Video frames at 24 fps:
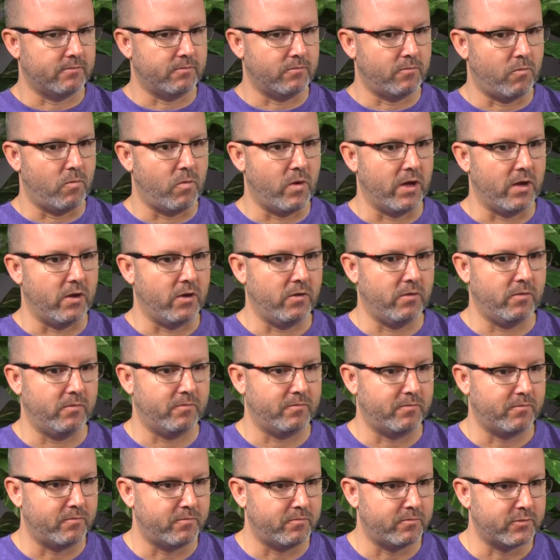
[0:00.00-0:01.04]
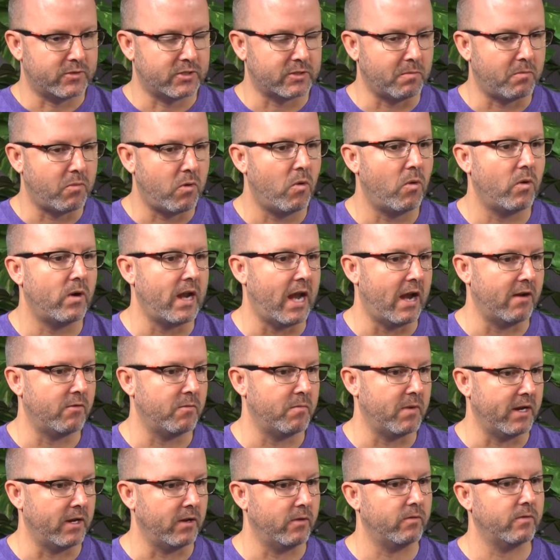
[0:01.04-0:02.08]
will support
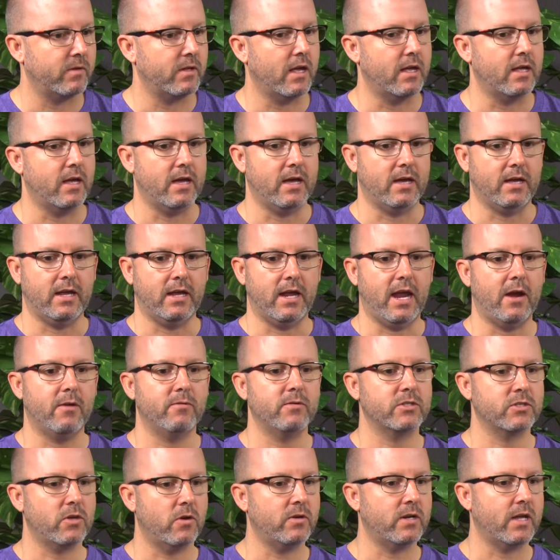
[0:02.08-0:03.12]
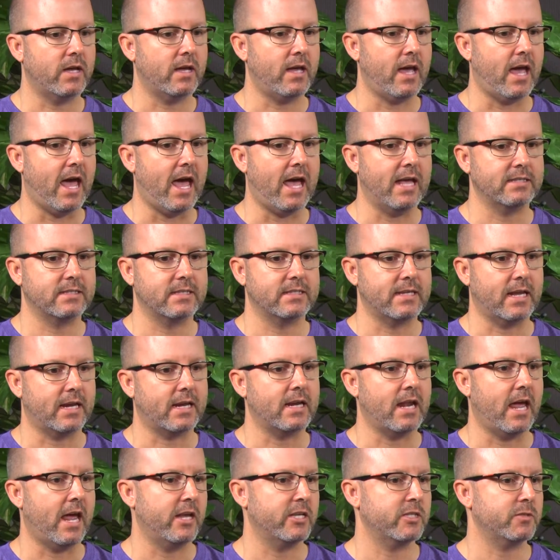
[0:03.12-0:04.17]
everybody. Arizona has the
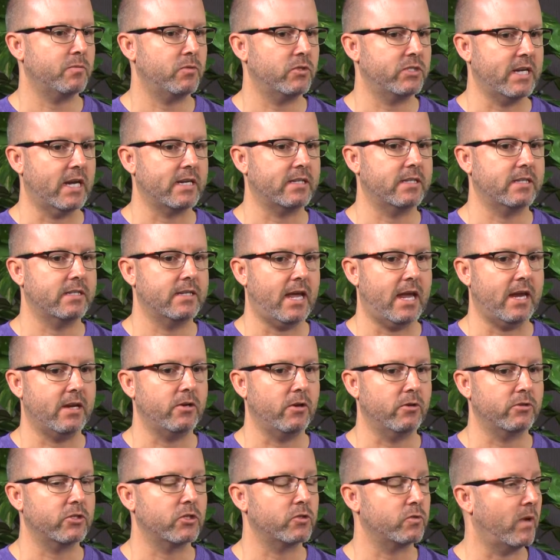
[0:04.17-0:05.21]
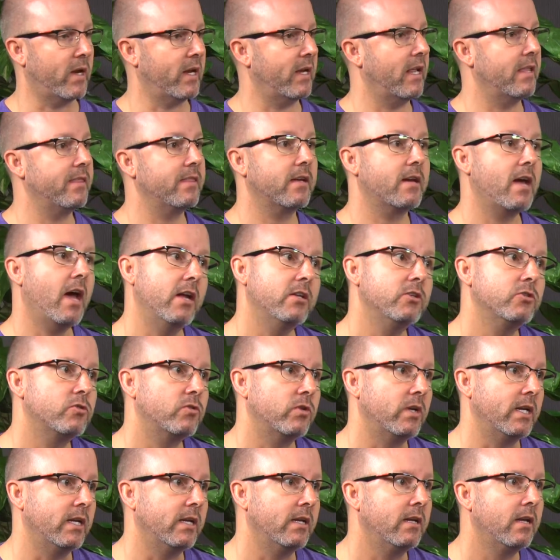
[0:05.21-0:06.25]
second highest projected diagnosis rate in the
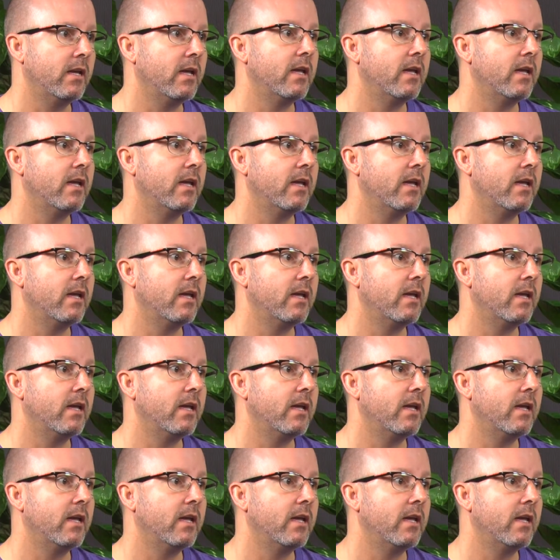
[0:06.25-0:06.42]
country,